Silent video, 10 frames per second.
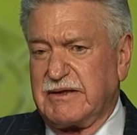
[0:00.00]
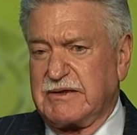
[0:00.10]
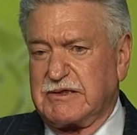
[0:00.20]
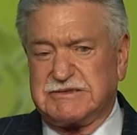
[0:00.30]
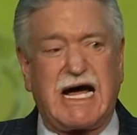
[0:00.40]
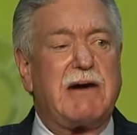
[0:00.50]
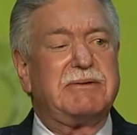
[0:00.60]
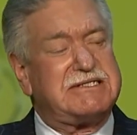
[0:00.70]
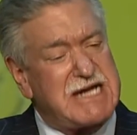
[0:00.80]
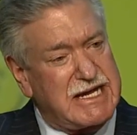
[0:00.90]
because I'll
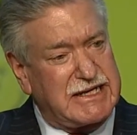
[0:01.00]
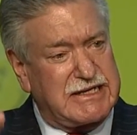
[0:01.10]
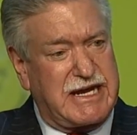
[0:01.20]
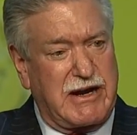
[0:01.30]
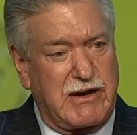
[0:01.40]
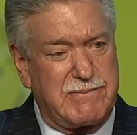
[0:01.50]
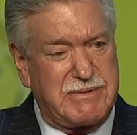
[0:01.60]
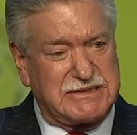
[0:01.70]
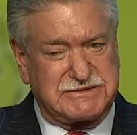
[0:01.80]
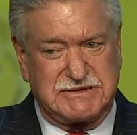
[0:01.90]
be taking care of
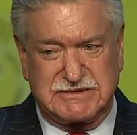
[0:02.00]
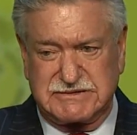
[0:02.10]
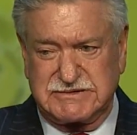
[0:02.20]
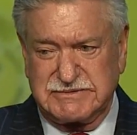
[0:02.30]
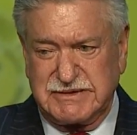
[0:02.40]
business.